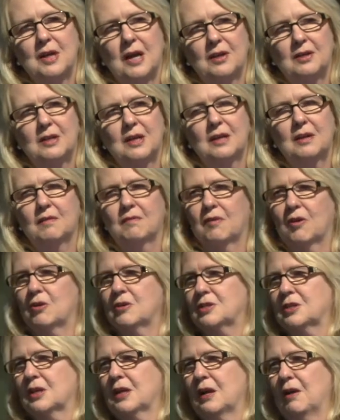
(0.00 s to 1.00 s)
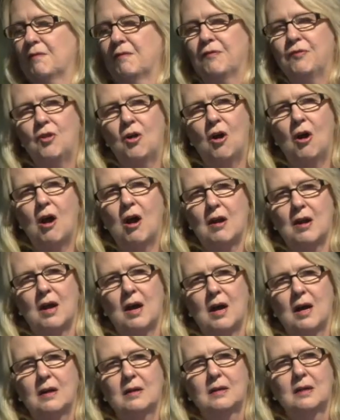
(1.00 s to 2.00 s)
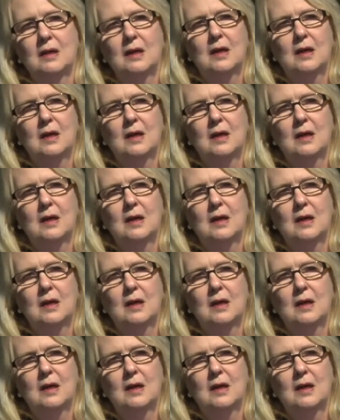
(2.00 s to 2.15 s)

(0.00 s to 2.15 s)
ethnic diversity of Florida